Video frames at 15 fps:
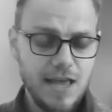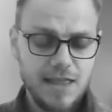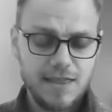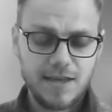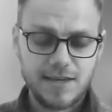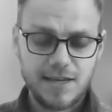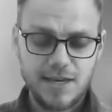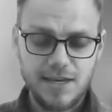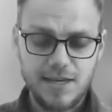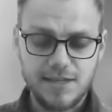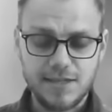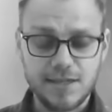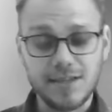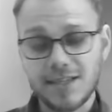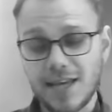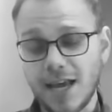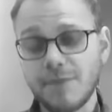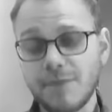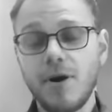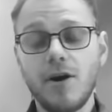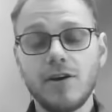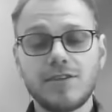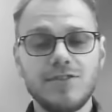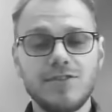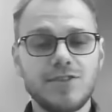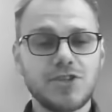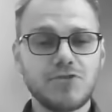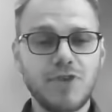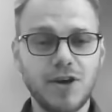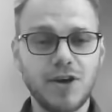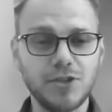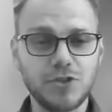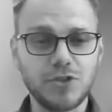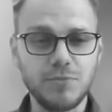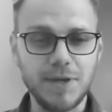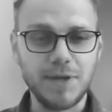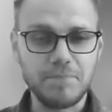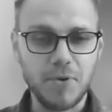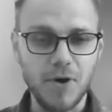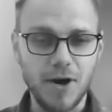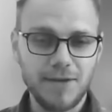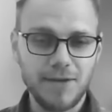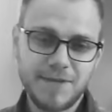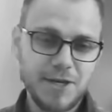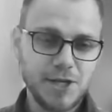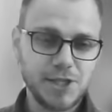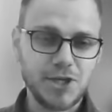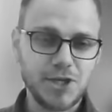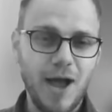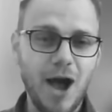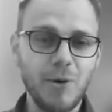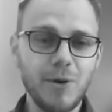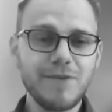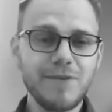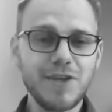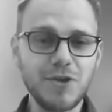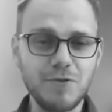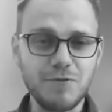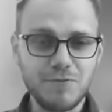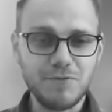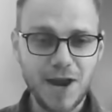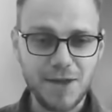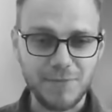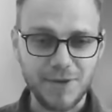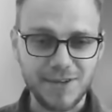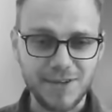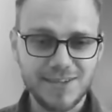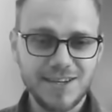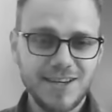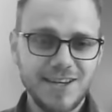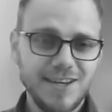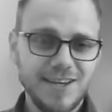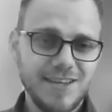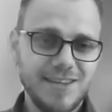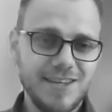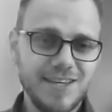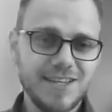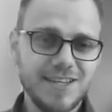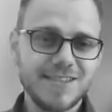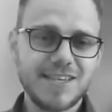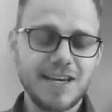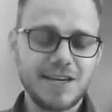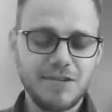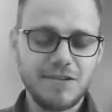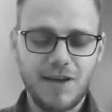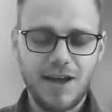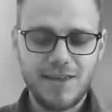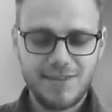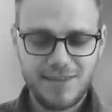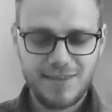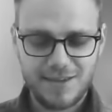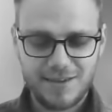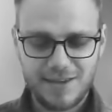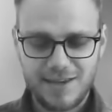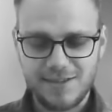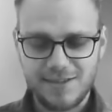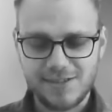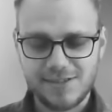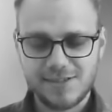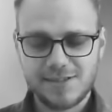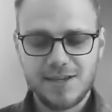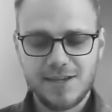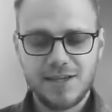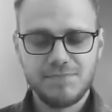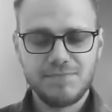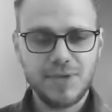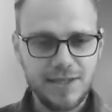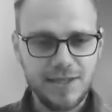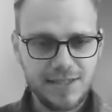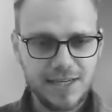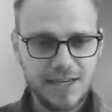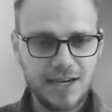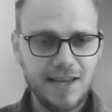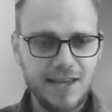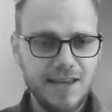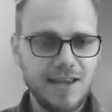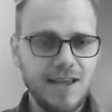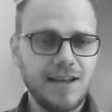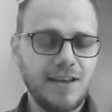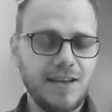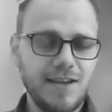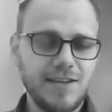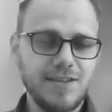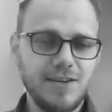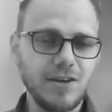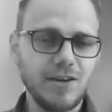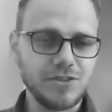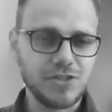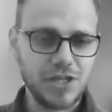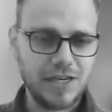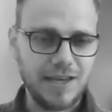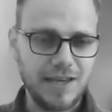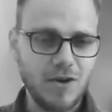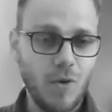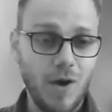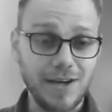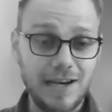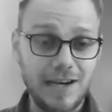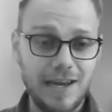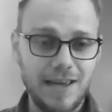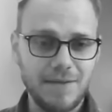that he didn't take part in the struggle to be poor. So however you frame it, the incentive, I think, is politically and ideologically quite clear.